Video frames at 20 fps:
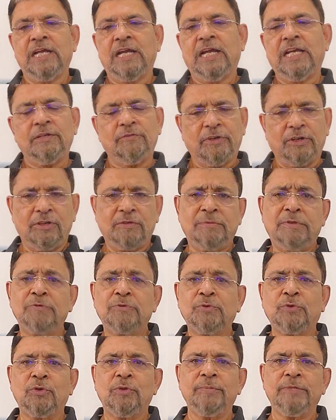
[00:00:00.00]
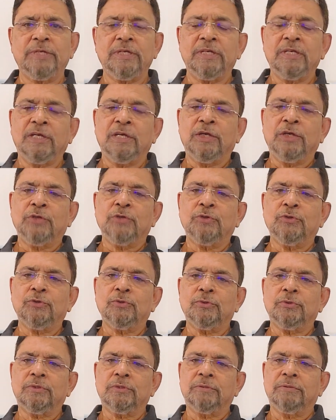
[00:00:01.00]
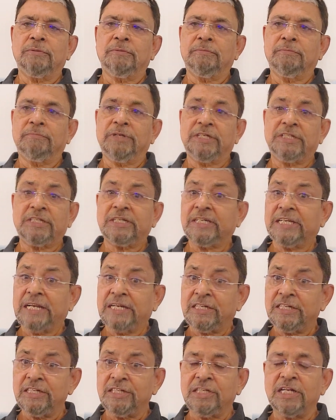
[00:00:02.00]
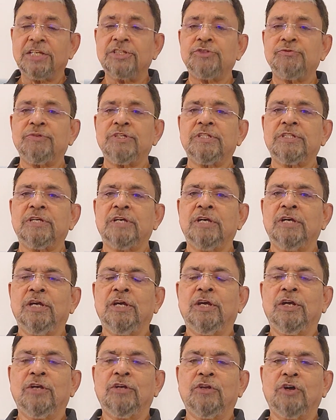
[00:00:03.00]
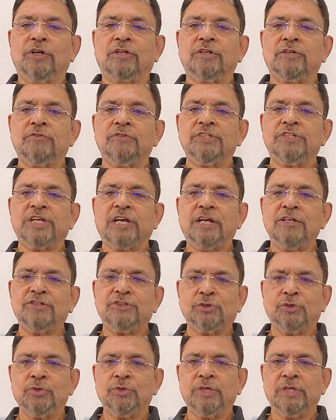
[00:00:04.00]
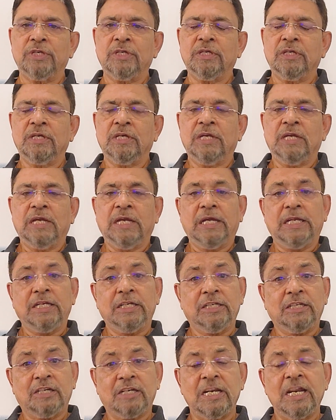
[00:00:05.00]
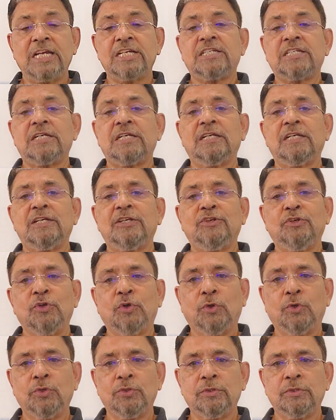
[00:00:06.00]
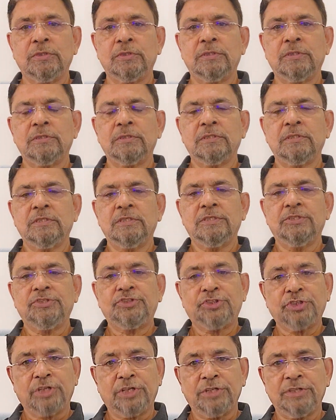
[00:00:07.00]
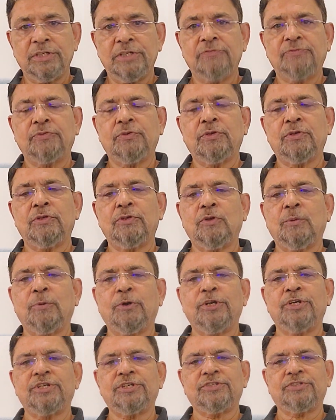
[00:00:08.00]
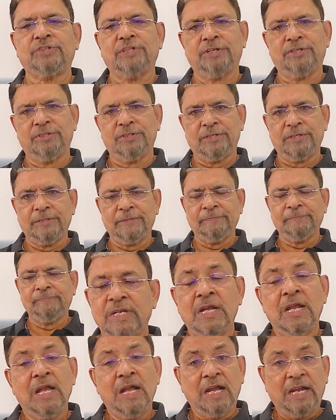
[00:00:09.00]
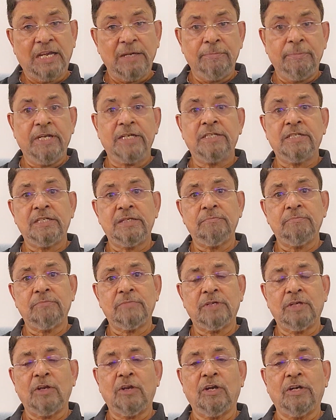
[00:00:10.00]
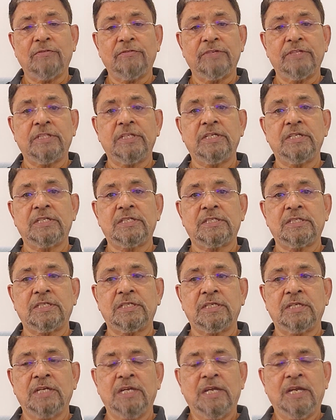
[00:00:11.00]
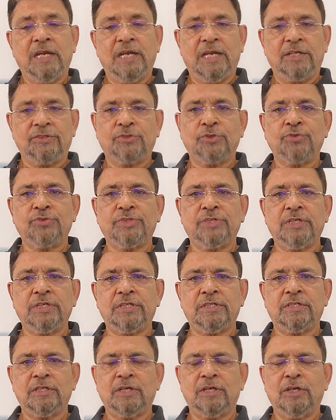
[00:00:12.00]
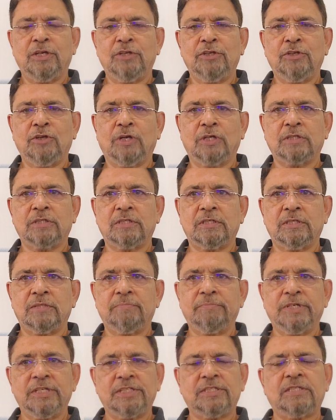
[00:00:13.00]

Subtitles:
And one of them told me, you better get in touch with Dr. Vishal Soni, an internationally known surgeon for robotic surgery. I met him along with his associate, Dr. Ms.